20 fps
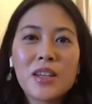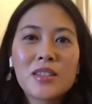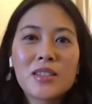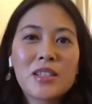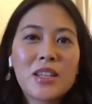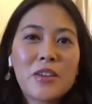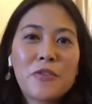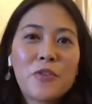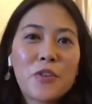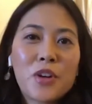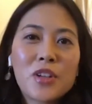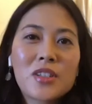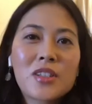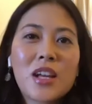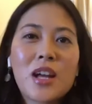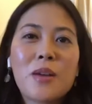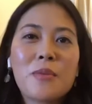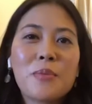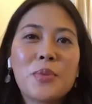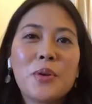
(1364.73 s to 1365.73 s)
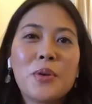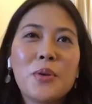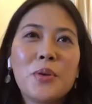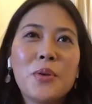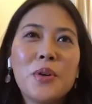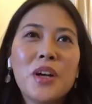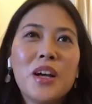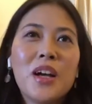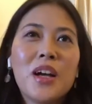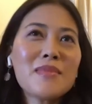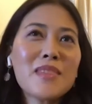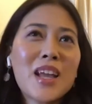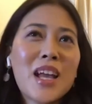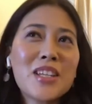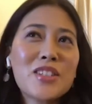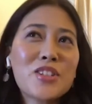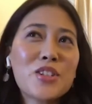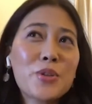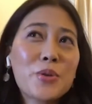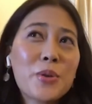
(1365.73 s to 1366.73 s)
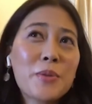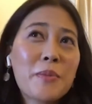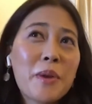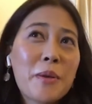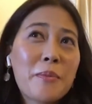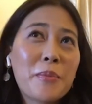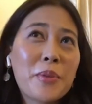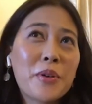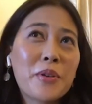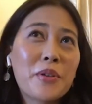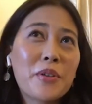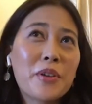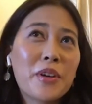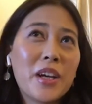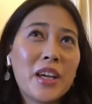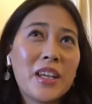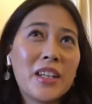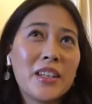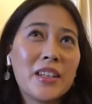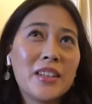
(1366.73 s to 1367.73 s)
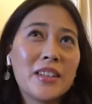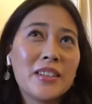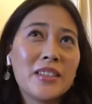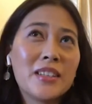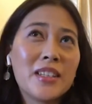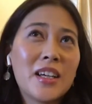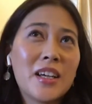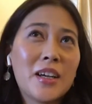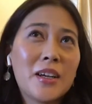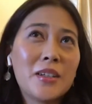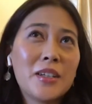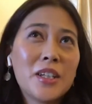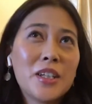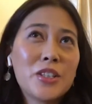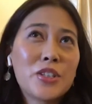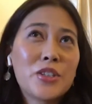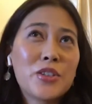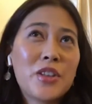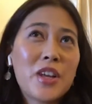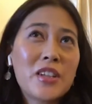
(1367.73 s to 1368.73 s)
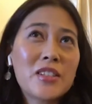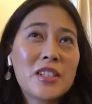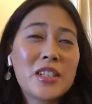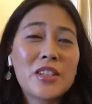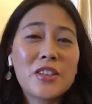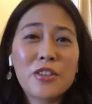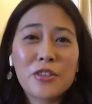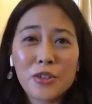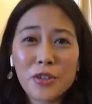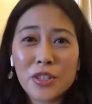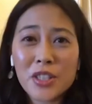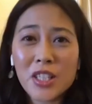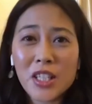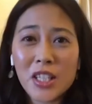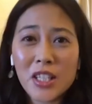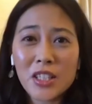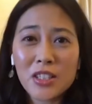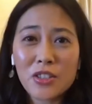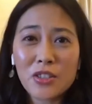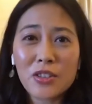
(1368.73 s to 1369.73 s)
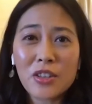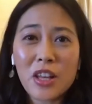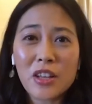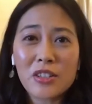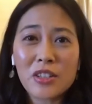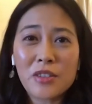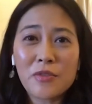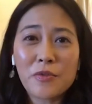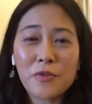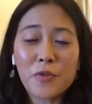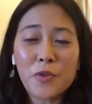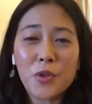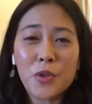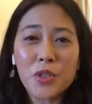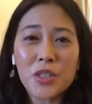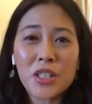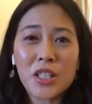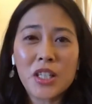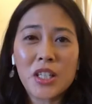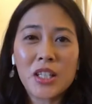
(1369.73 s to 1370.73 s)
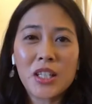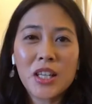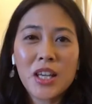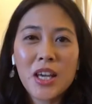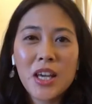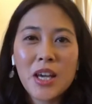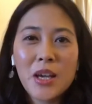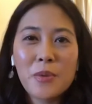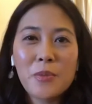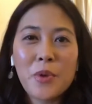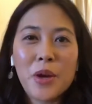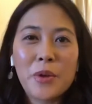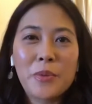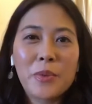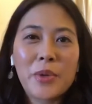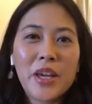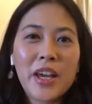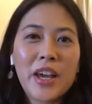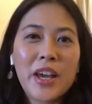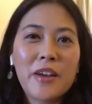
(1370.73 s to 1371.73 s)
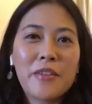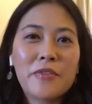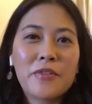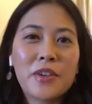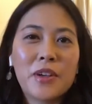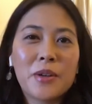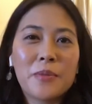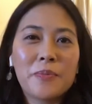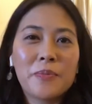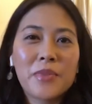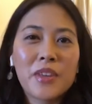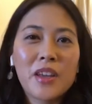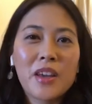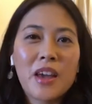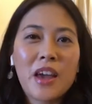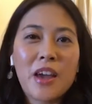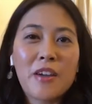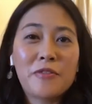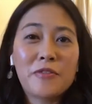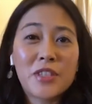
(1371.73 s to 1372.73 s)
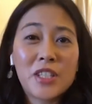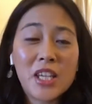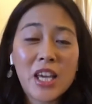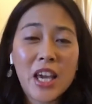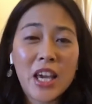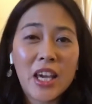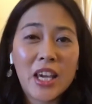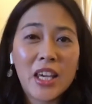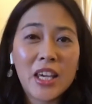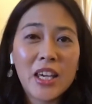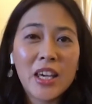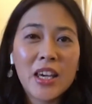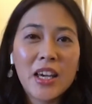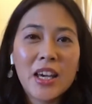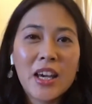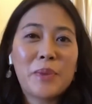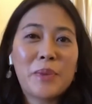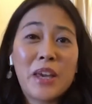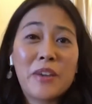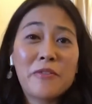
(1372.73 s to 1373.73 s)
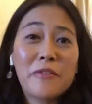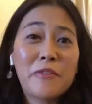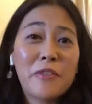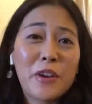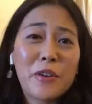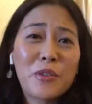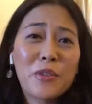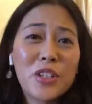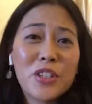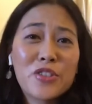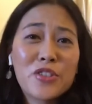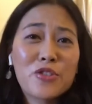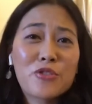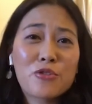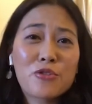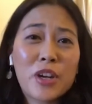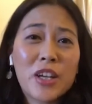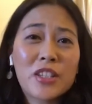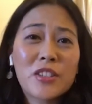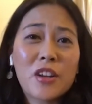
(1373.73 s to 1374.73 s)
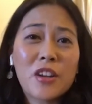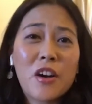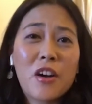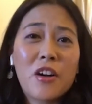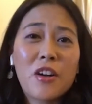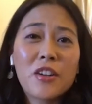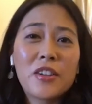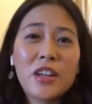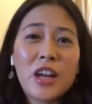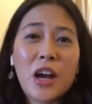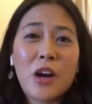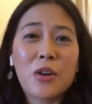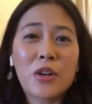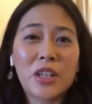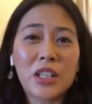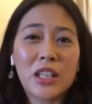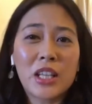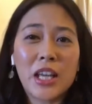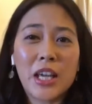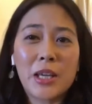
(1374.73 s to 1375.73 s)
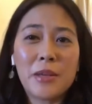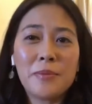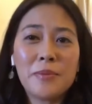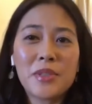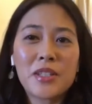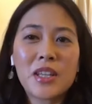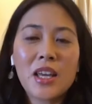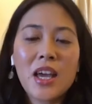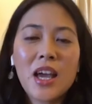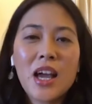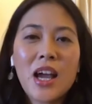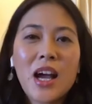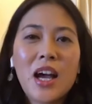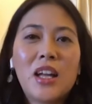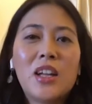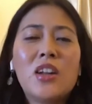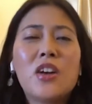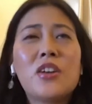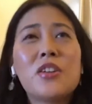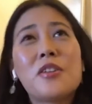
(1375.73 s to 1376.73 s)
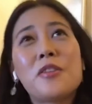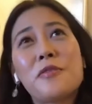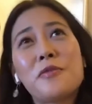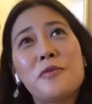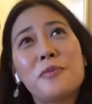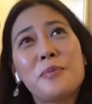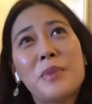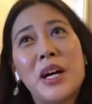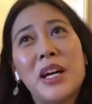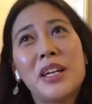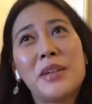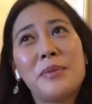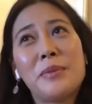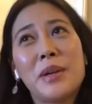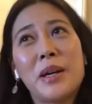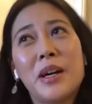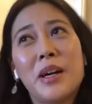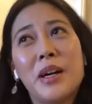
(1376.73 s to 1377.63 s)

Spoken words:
say for example, I still remember in the 2013, 2014, when we have FDA being very strict on our claims. A lot of my,